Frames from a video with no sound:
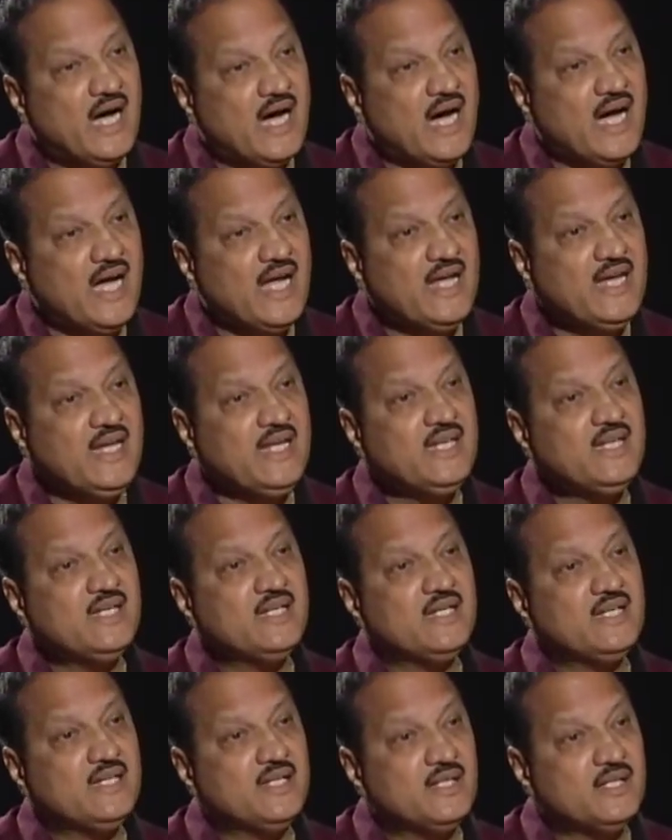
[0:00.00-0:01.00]
I
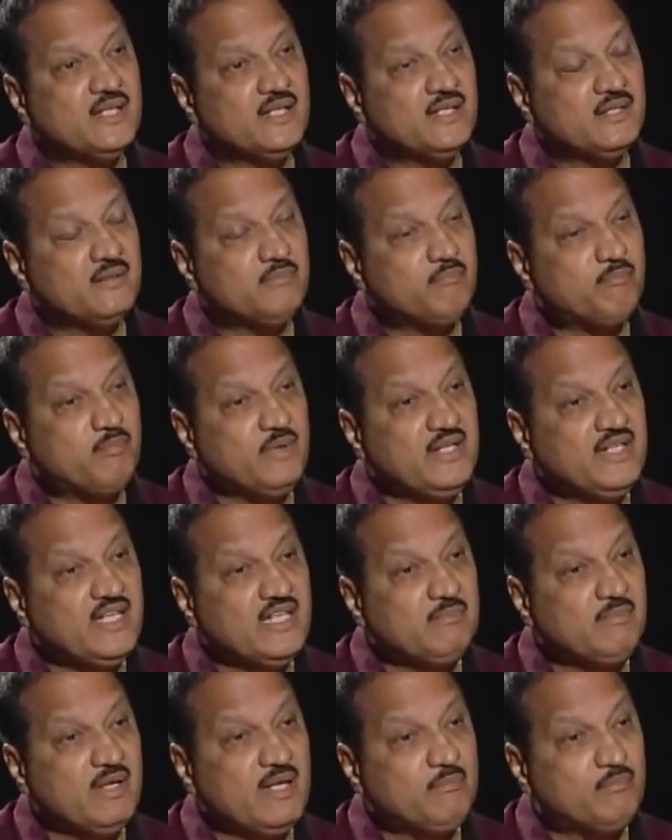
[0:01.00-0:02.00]

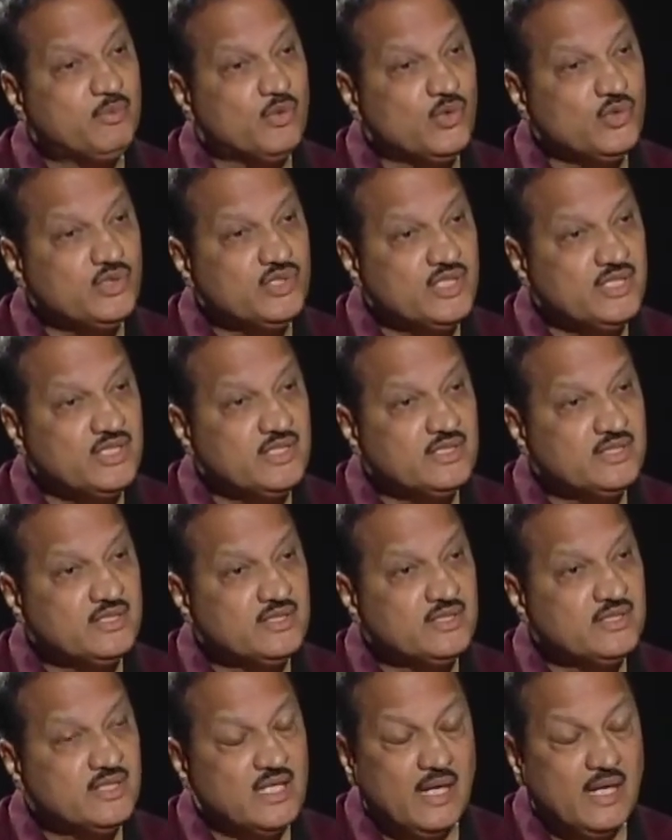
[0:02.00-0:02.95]
printed my brochures,